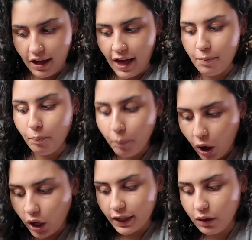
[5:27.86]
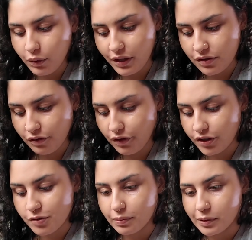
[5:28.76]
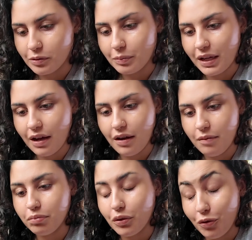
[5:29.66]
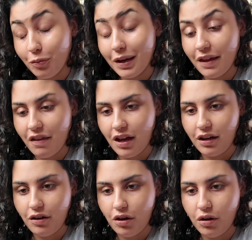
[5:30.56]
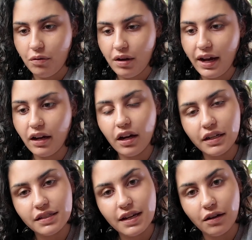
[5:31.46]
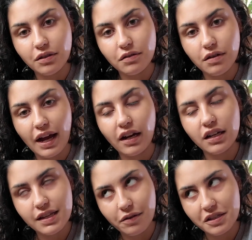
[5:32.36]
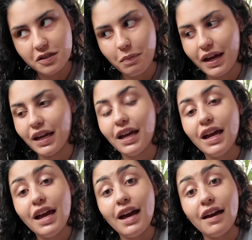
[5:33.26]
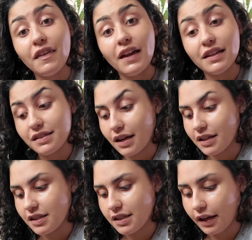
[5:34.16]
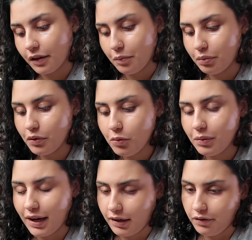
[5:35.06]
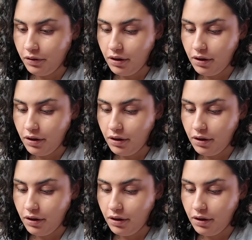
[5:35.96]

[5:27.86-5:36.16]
I bought it with its first bloom, and then, you know, I cut down its spike, and then it's on its second bloom now.